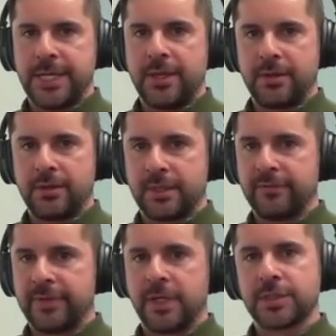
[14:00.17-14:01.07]
put together
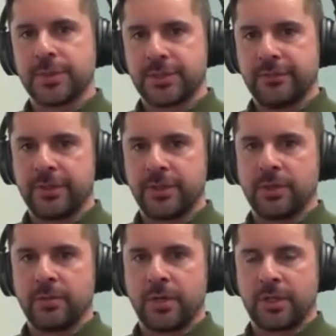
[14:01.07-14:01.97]
like a very specific
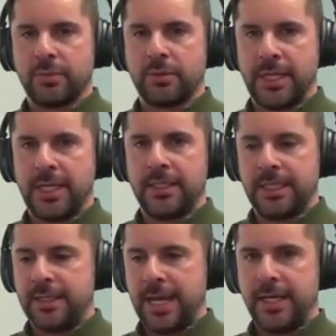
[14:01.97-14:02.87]
go-to-market
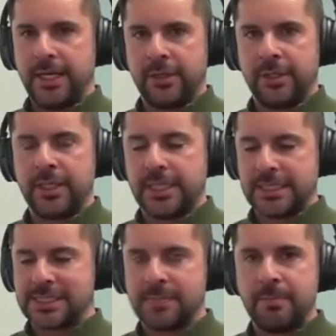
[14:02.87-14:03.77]
plan in that area
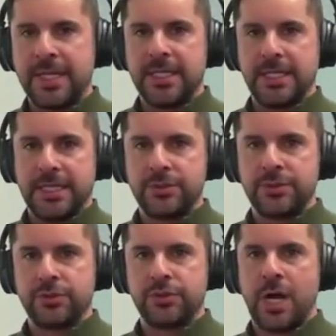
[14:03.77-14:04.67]
and submit it
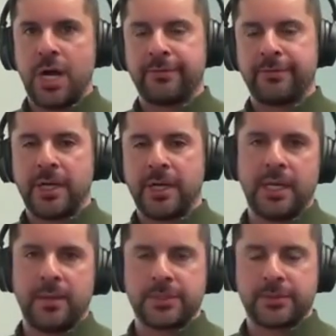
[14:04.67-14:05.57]
into
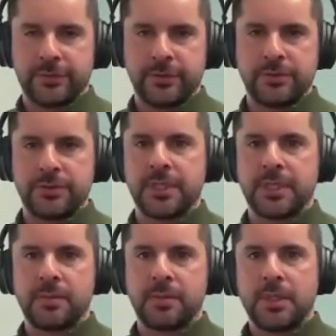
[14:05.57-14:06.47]
Shopify payments if you're
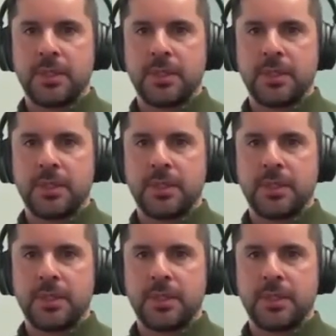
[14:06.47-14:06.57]
using them.